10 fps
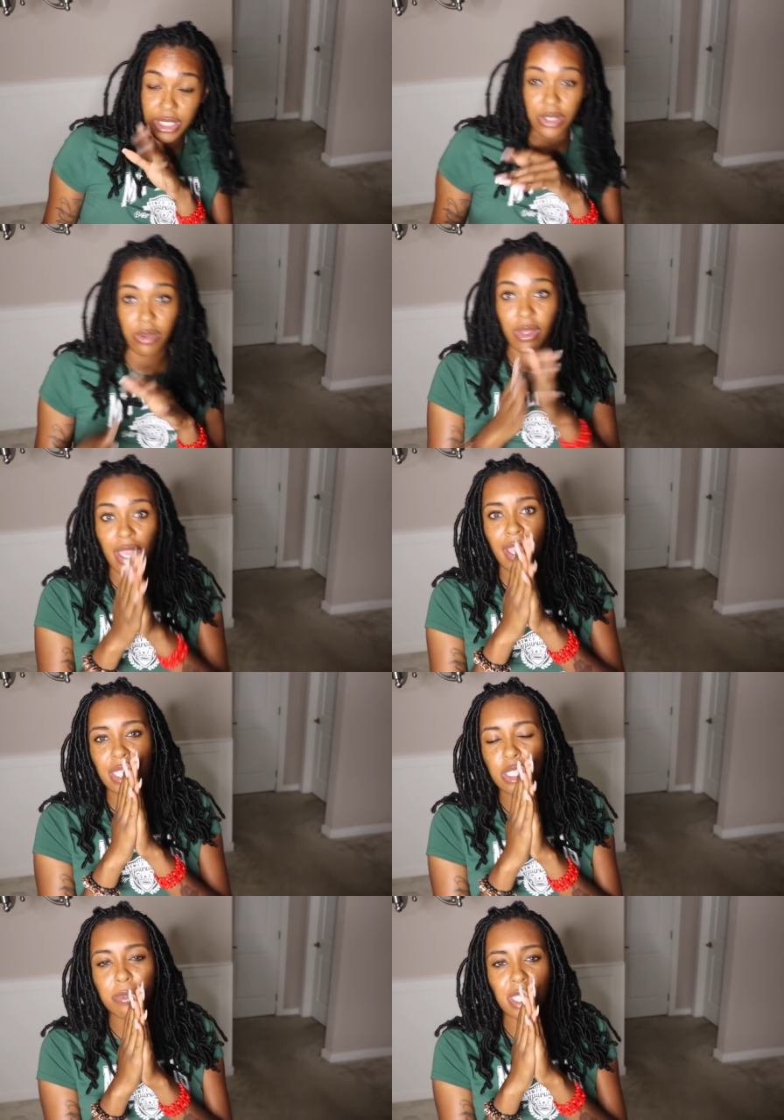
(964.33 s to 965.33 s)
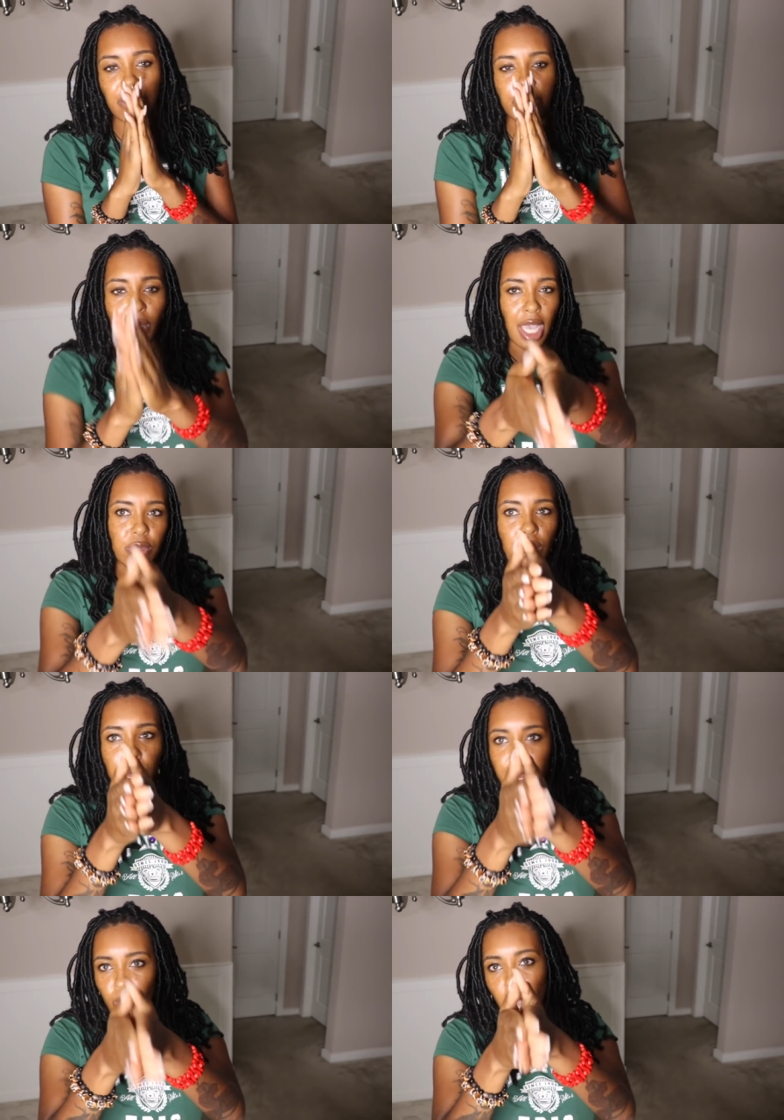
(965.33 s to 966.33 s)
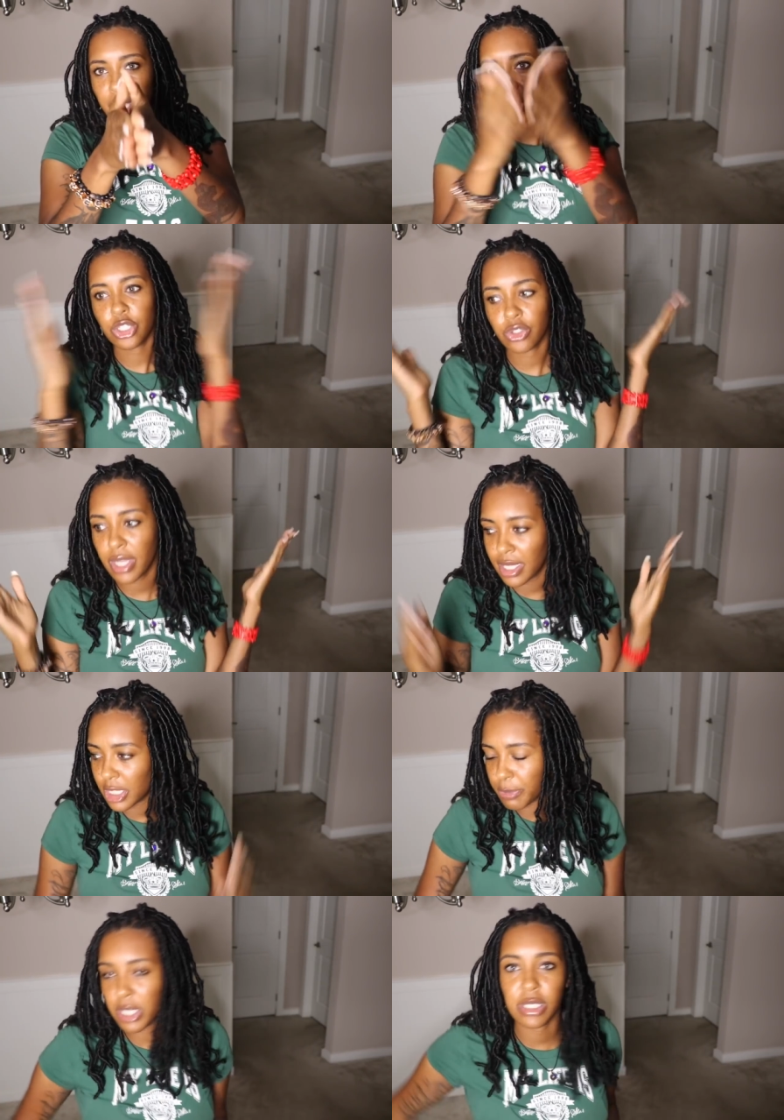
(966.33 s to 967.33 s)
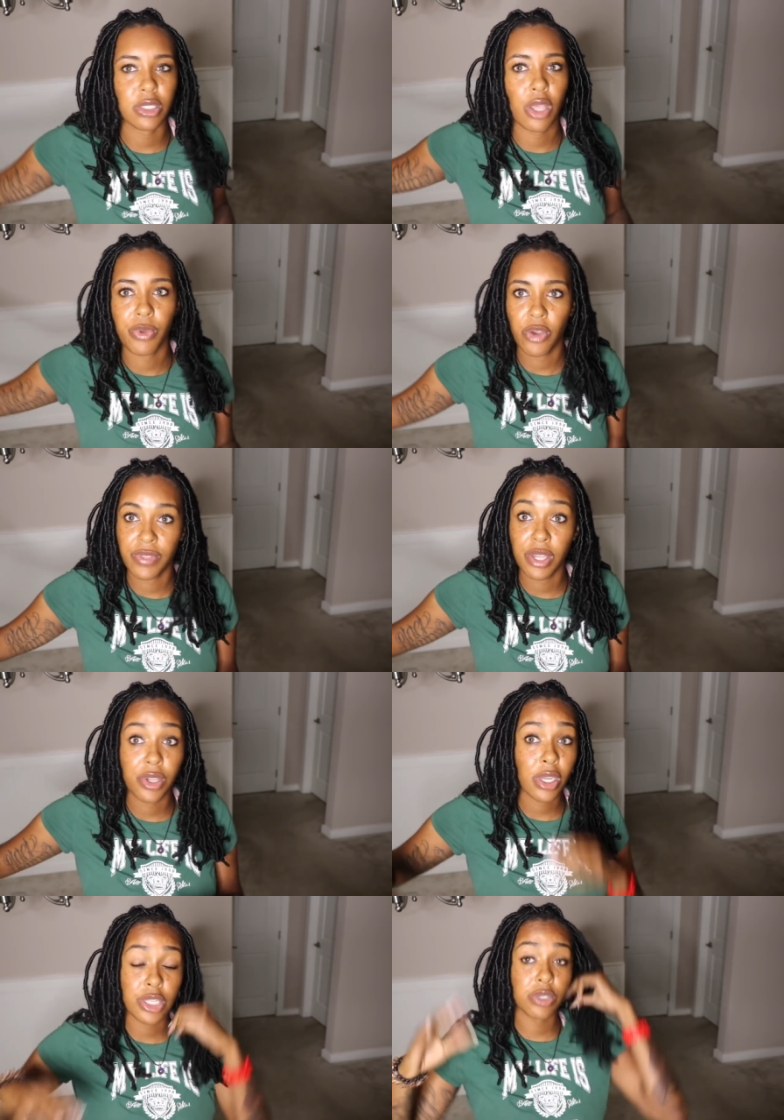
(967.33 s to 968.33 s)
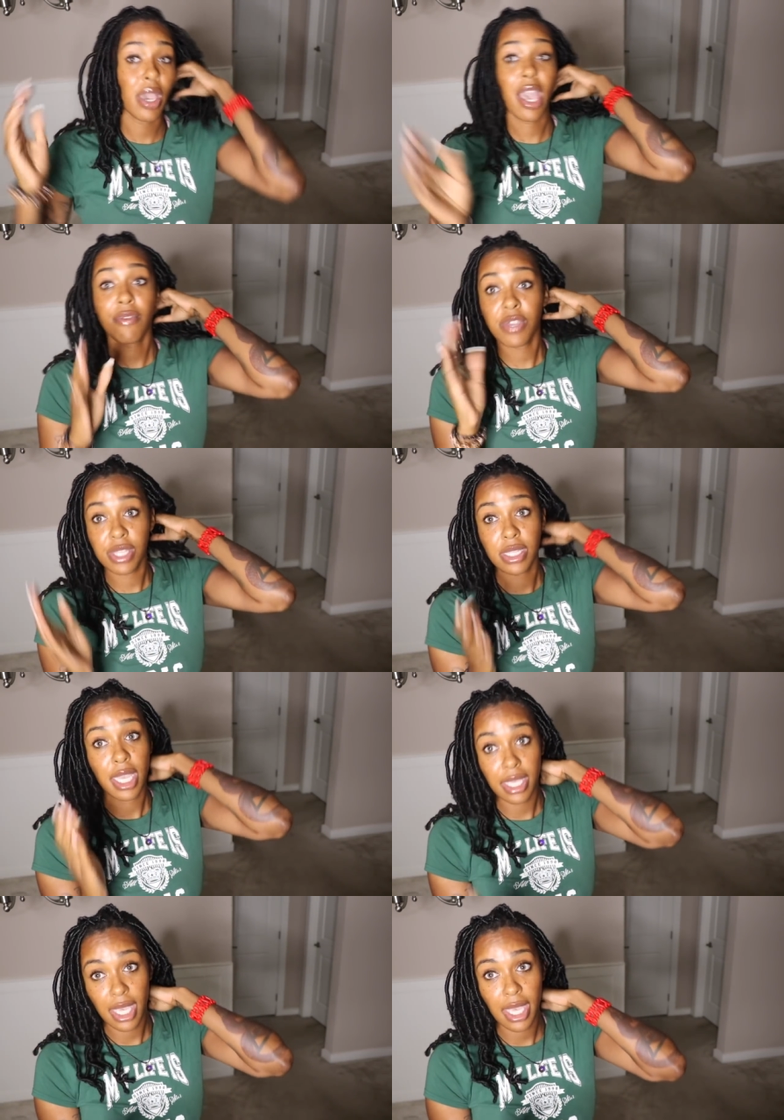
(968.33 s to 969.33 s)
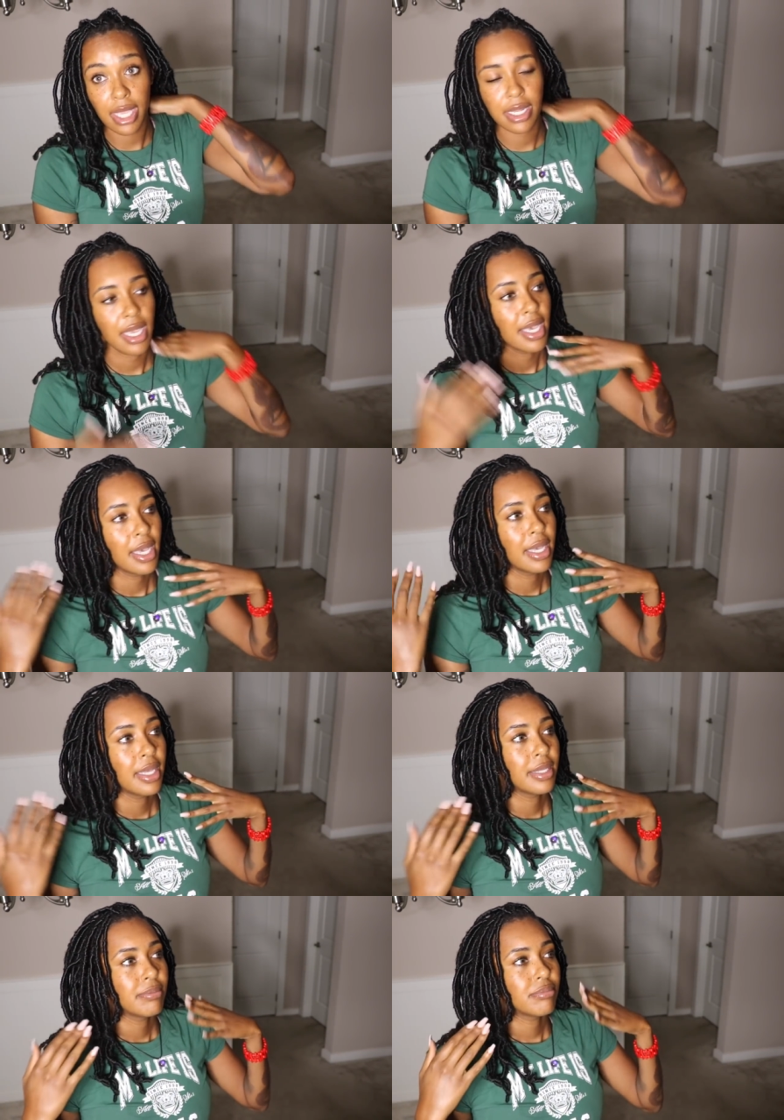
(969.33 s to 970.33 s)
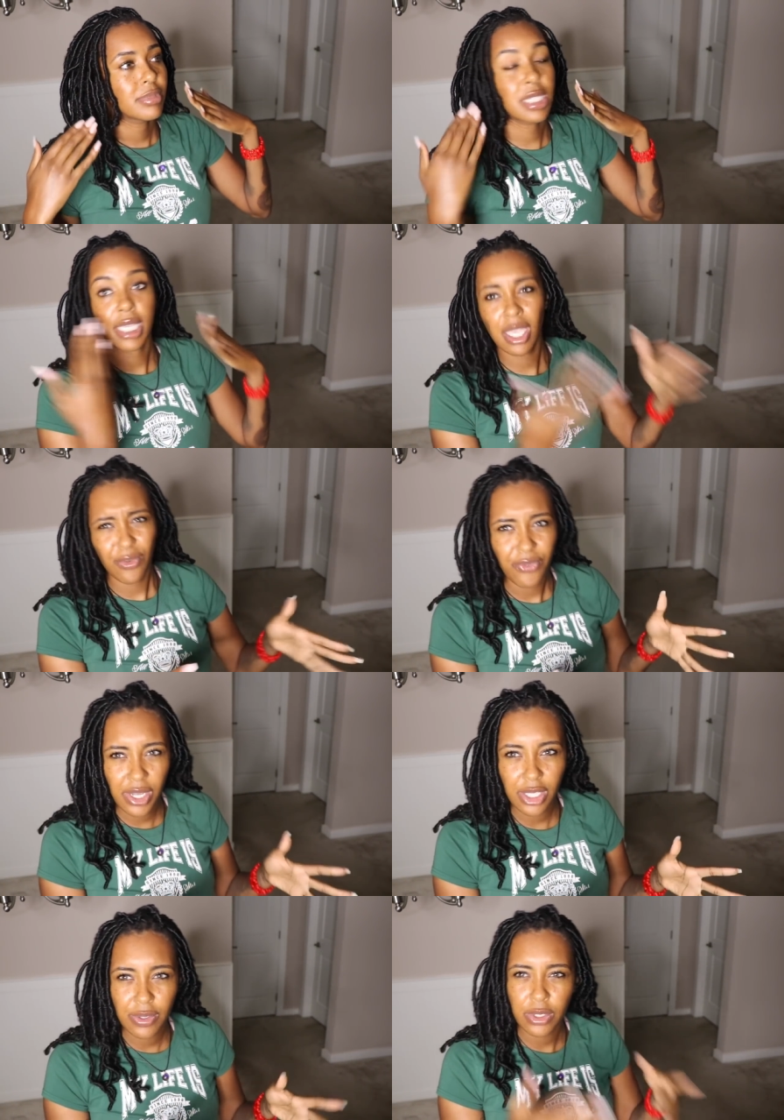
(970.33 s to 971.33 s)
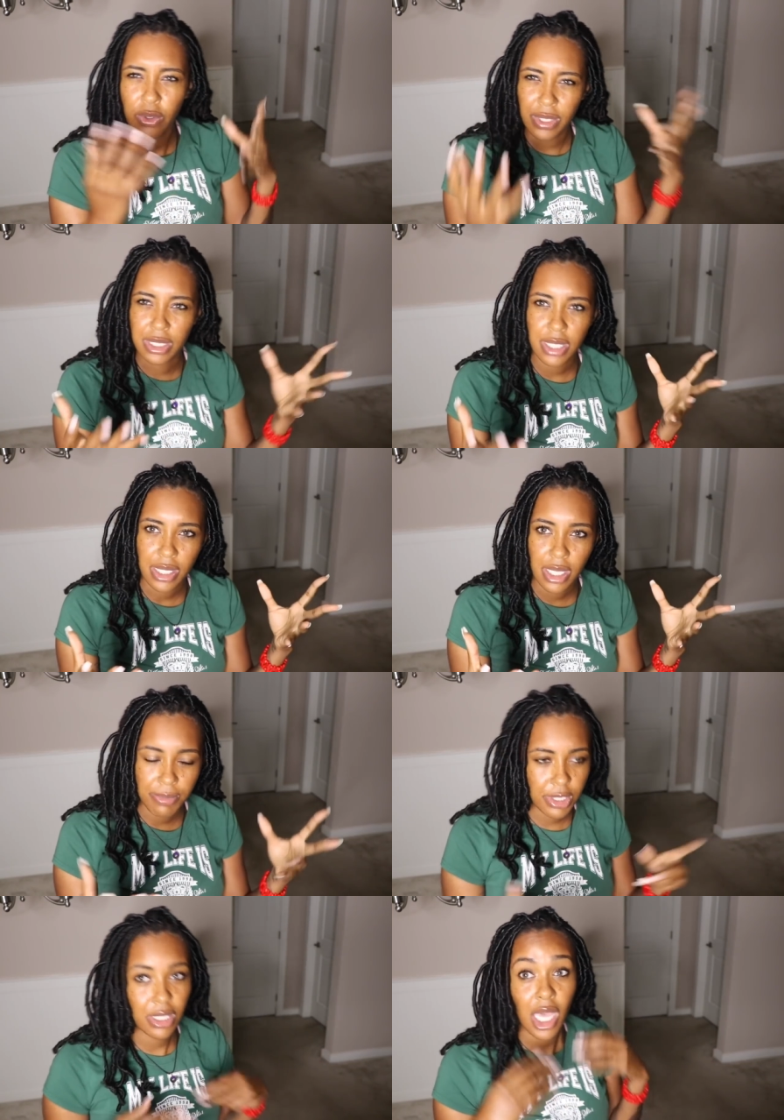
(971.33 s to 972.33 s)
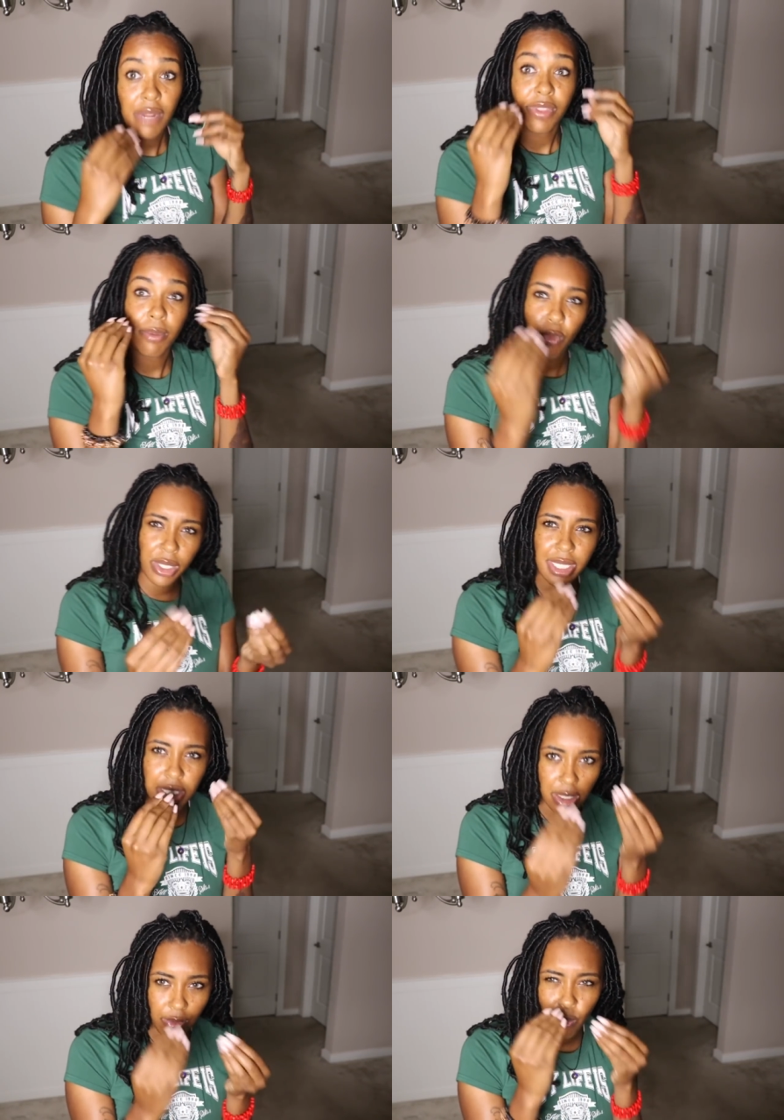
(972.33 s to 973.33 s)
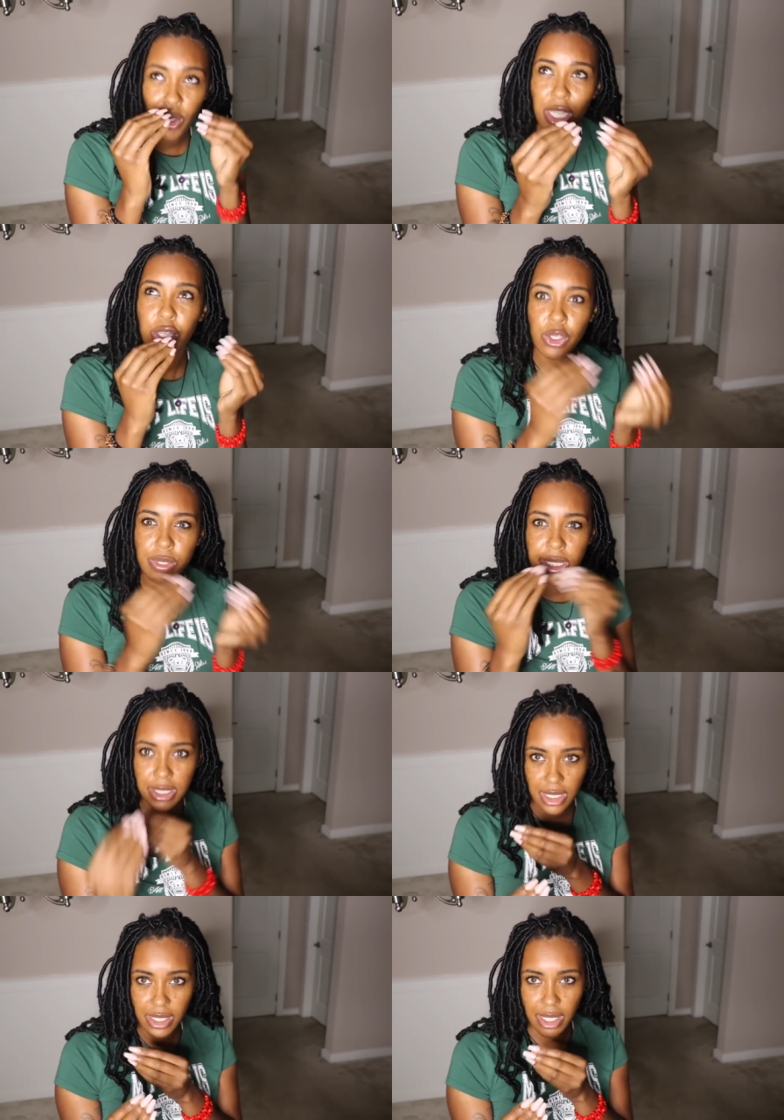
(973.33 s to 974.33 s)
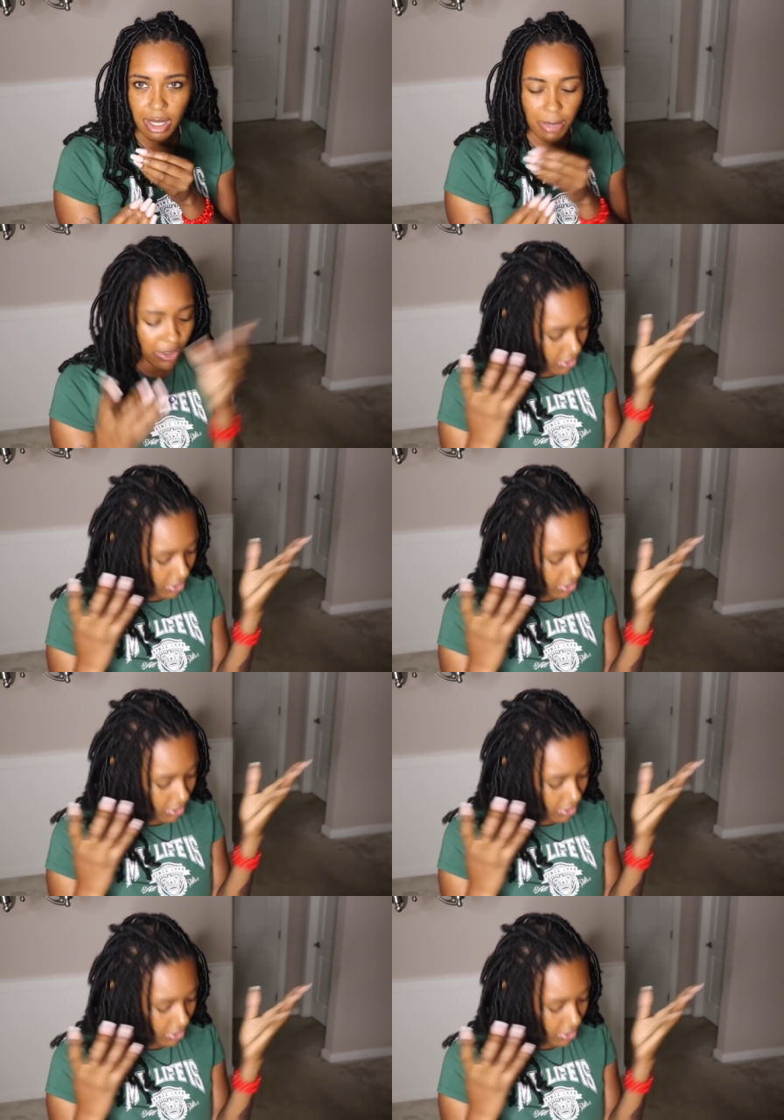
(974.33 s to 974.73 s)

So it's almost like if you guys were walking straight and this person is all the way over there, they're gonna do everything they can to get in front of you so you could see them. There's a lot of them wanting you to see them. I don't